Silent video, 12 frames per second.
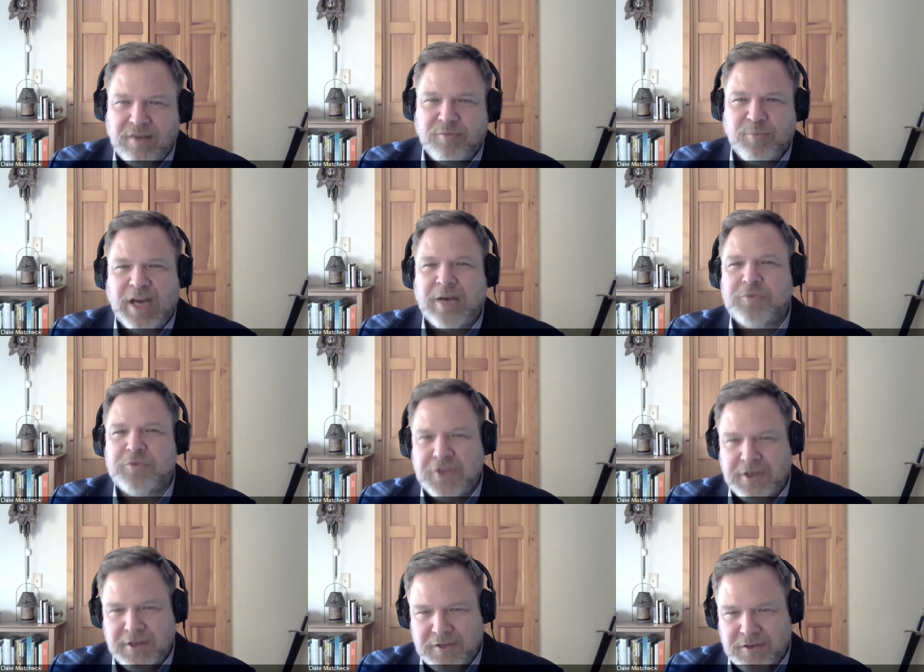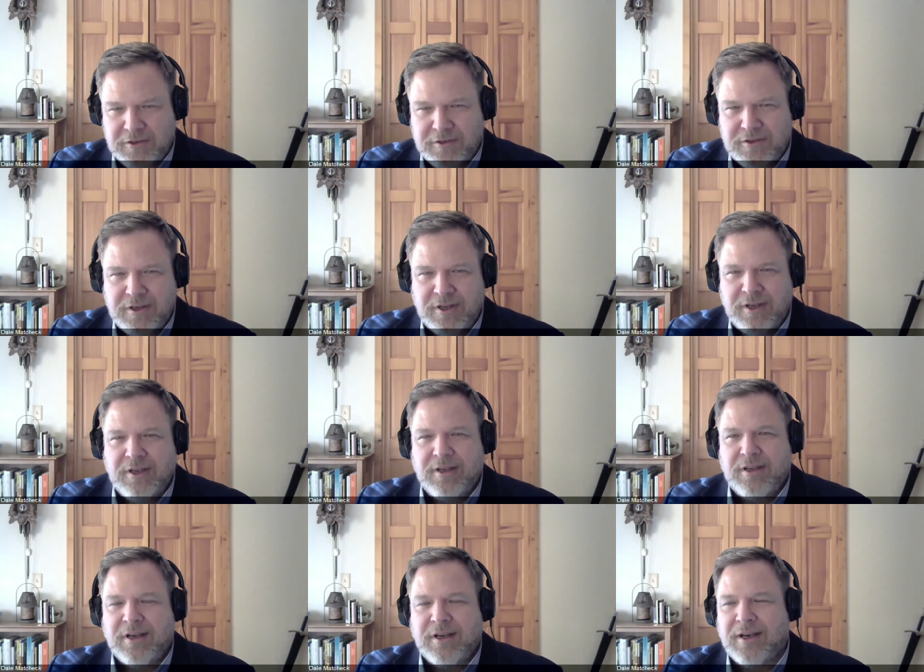of Bob Chittister's
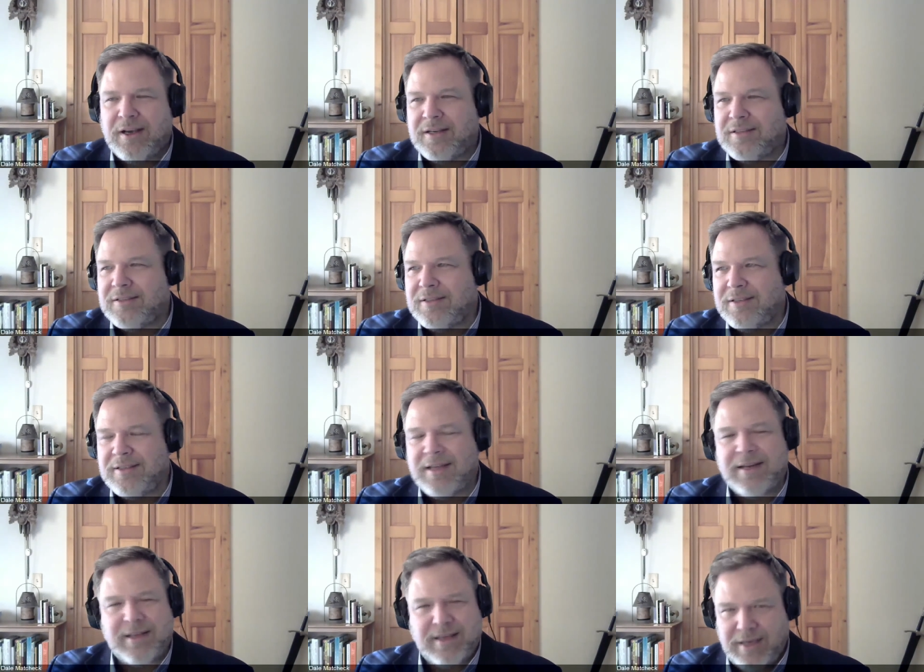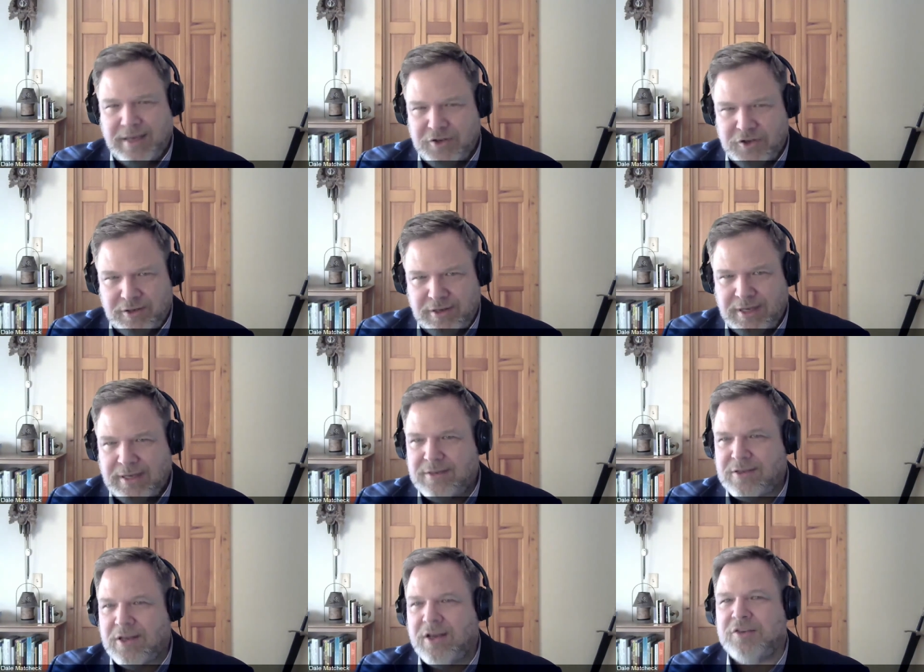uh, dedication and
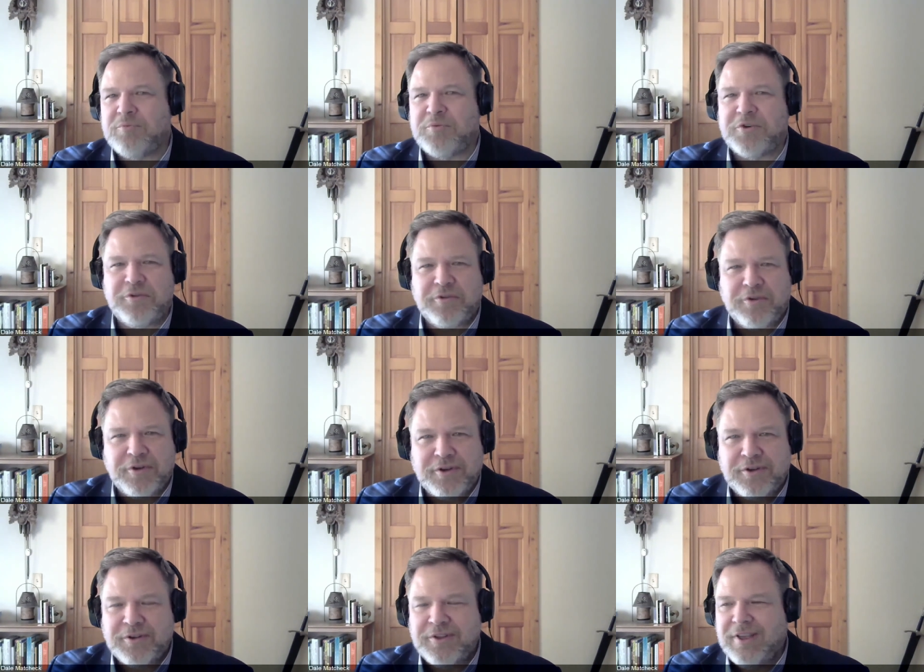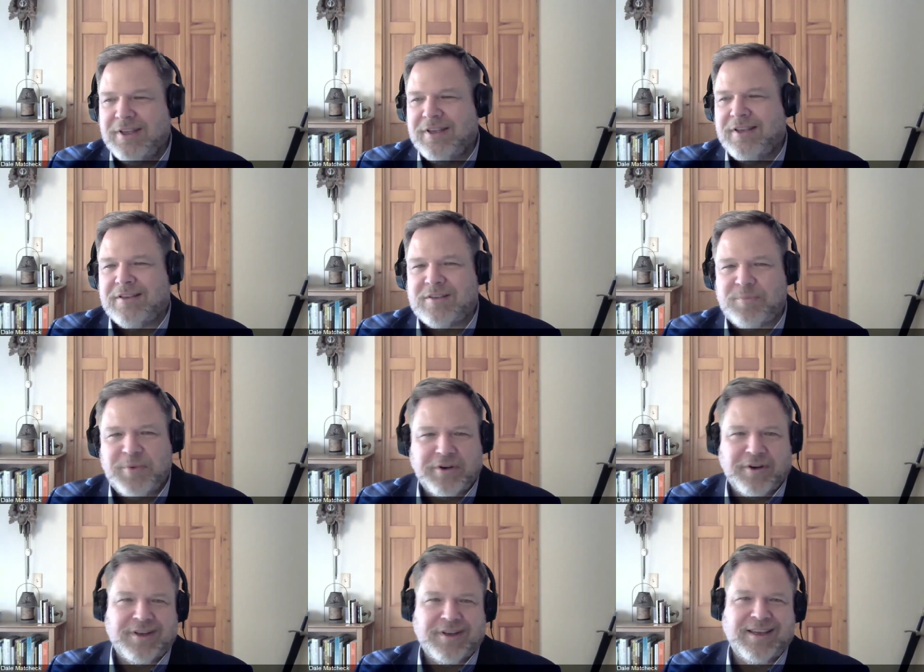his entrepreneurial
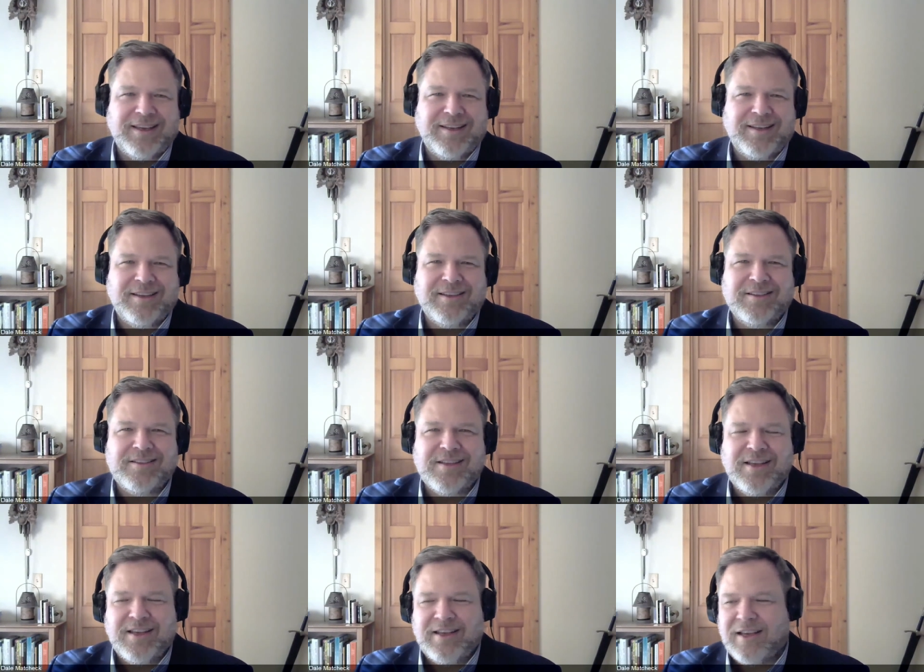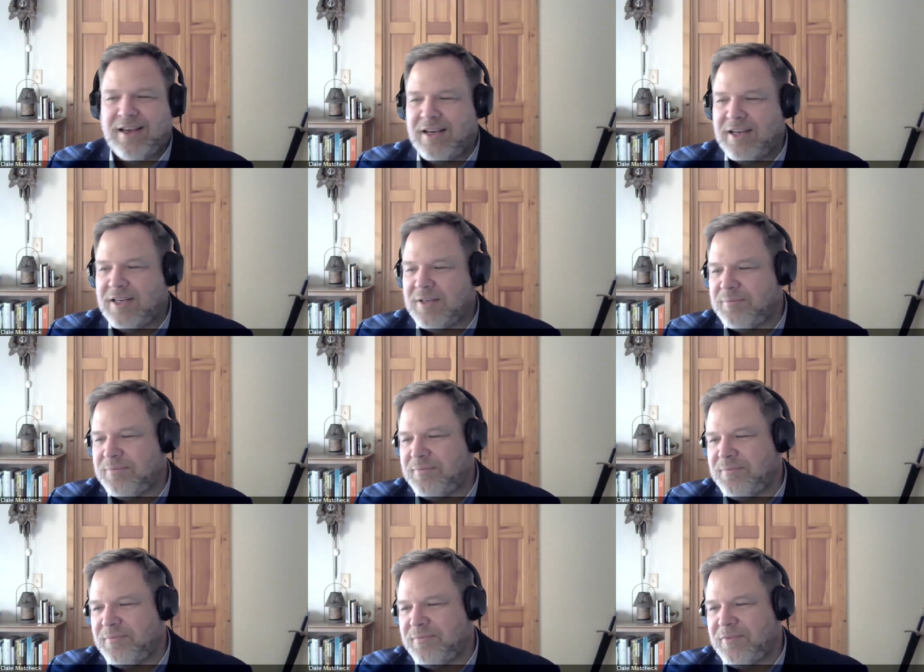spirit and his um,
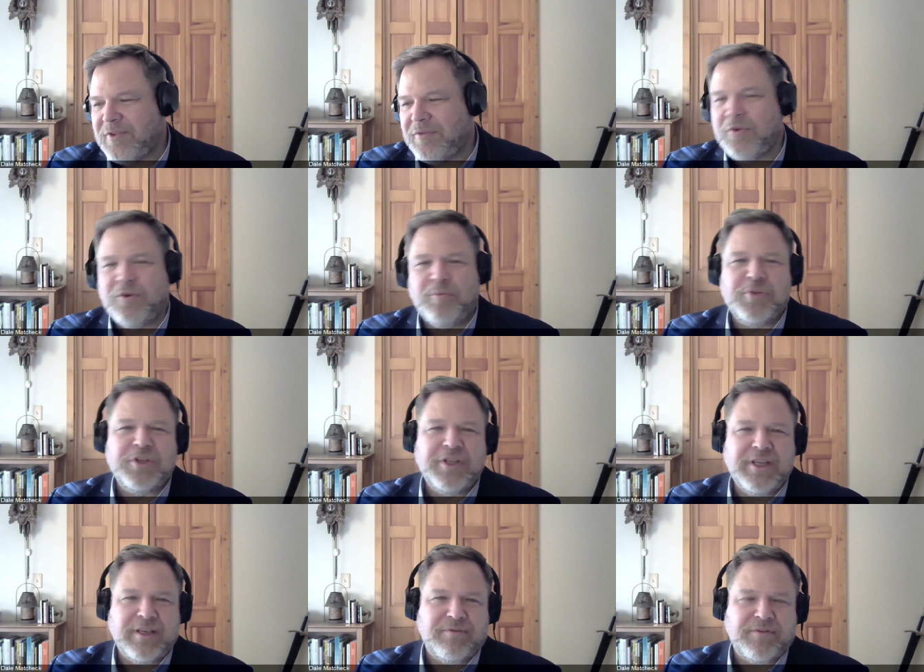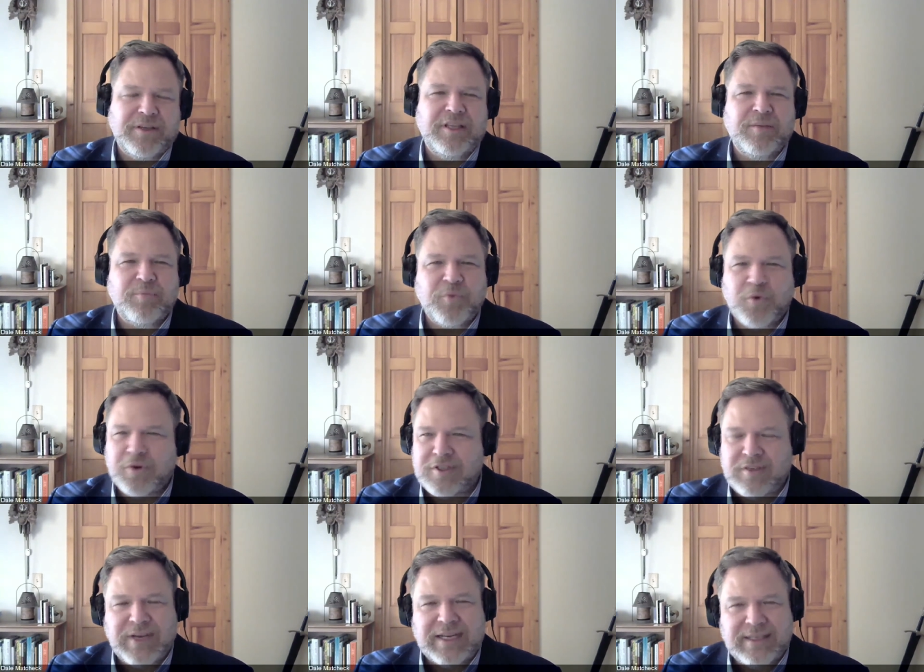firm belief in the
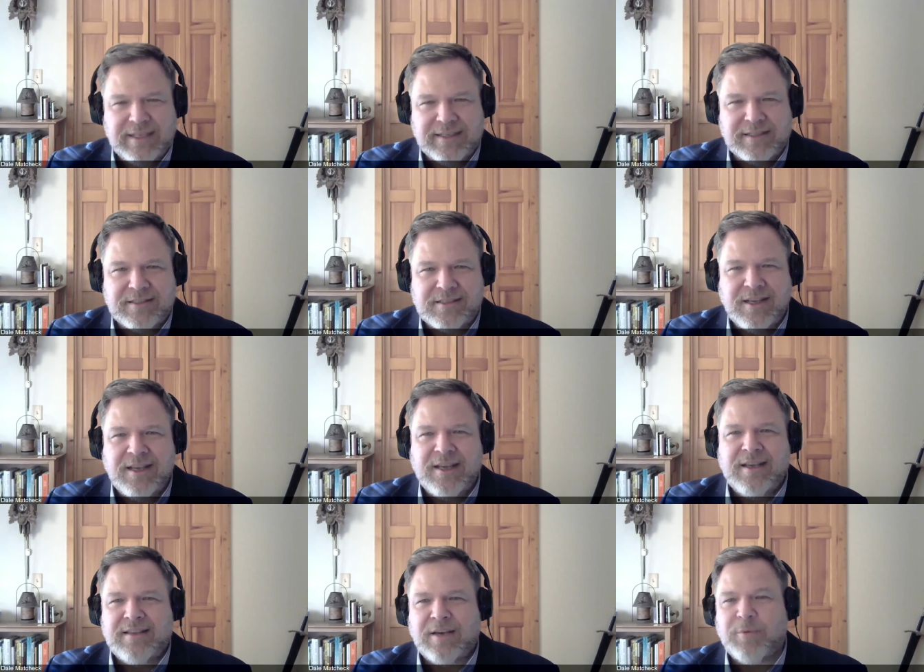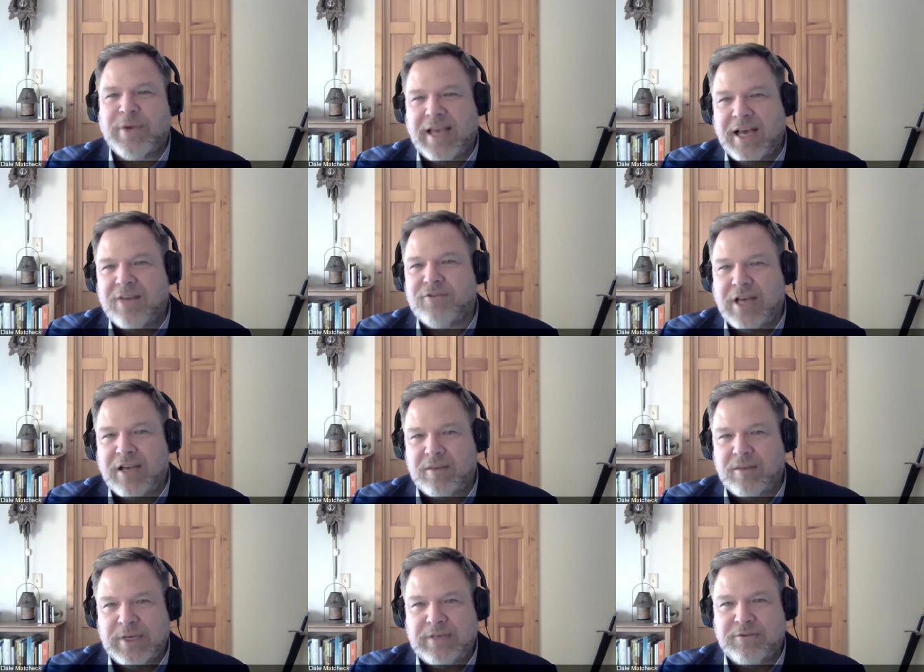importance of ideas that we have
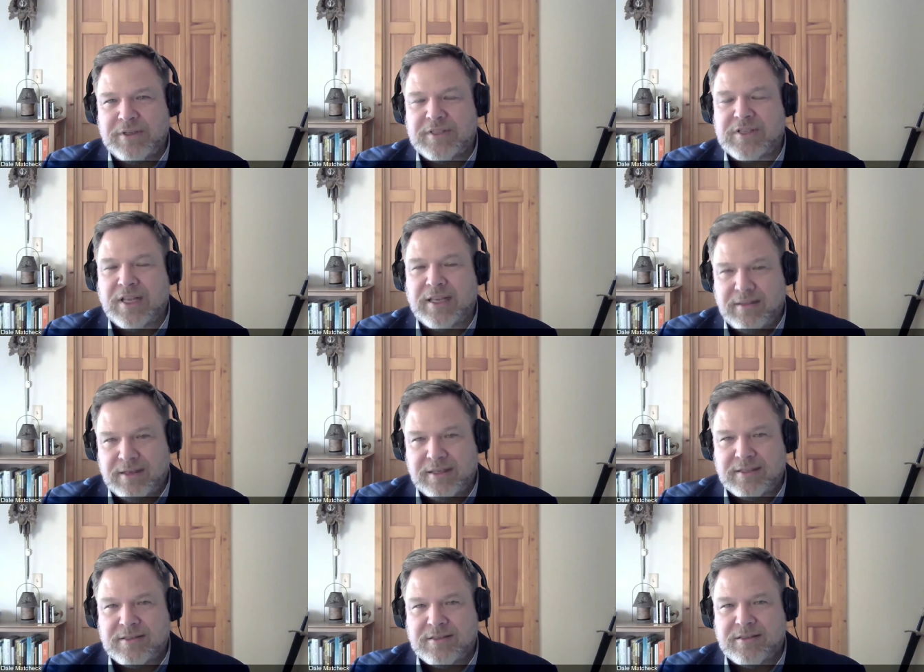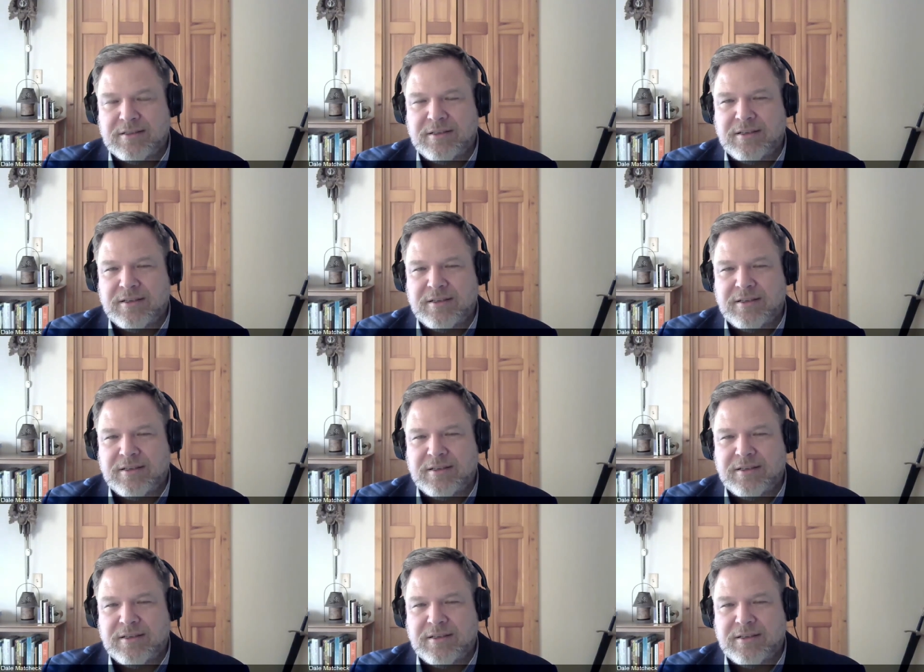documentaries like this.